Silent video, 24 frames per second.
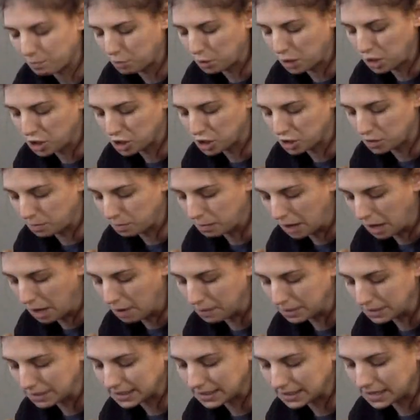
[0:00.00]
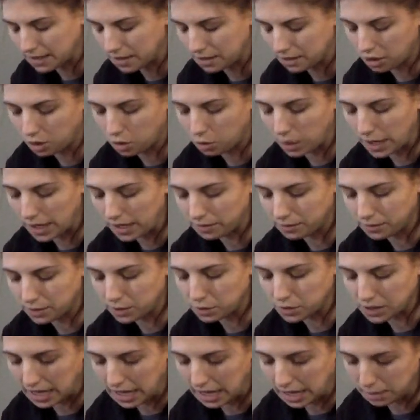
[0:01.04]
brushed Bamba's teeth quite a
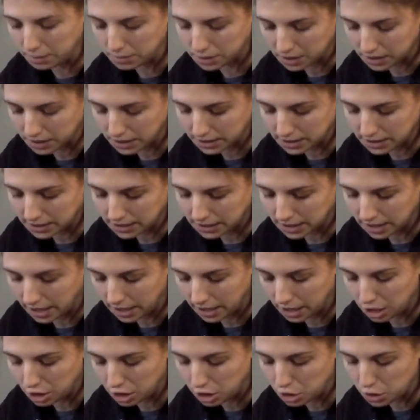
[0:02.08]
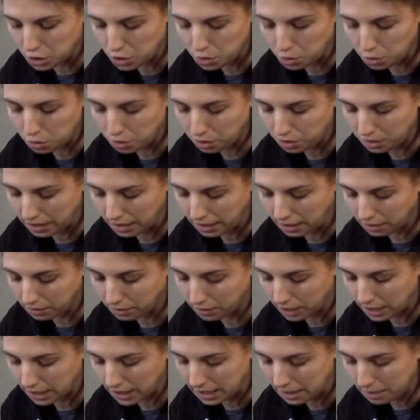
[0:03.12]
few times, so this is not a new thing
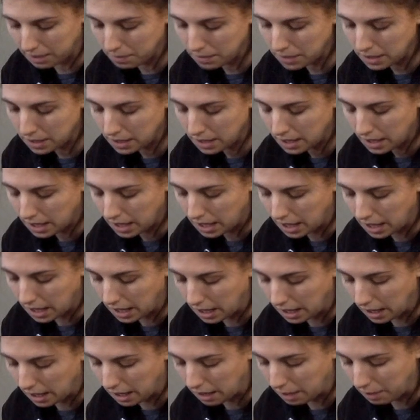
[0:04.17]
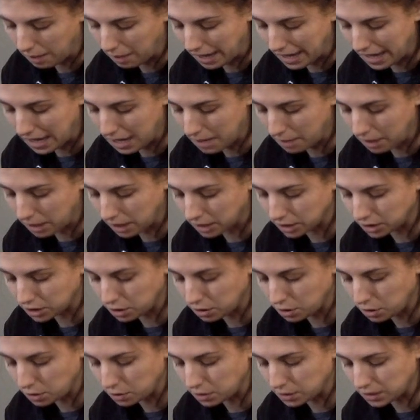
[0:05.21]
for him. I am also
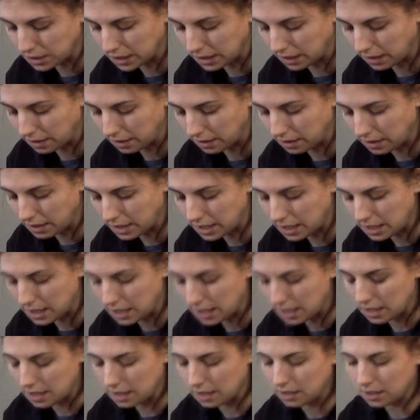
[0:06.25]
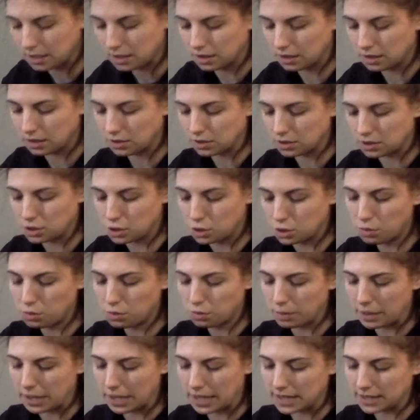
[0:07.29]
using the
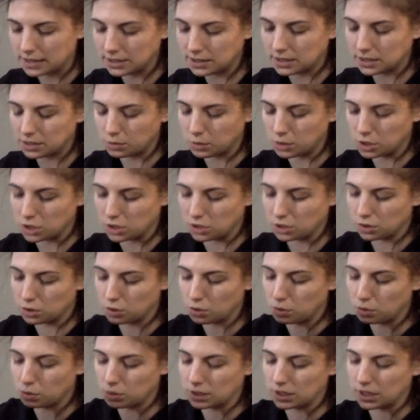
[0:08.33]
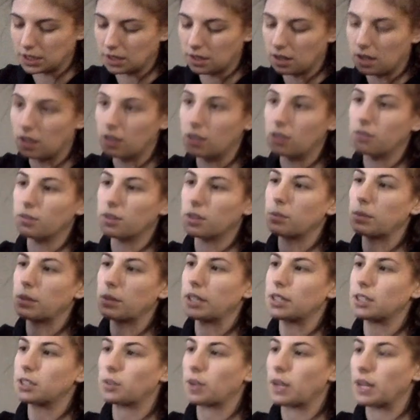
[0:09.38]
toothpaste, which is oozing all over the
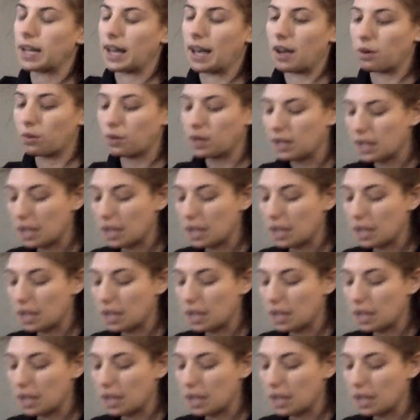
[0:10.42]
place right now,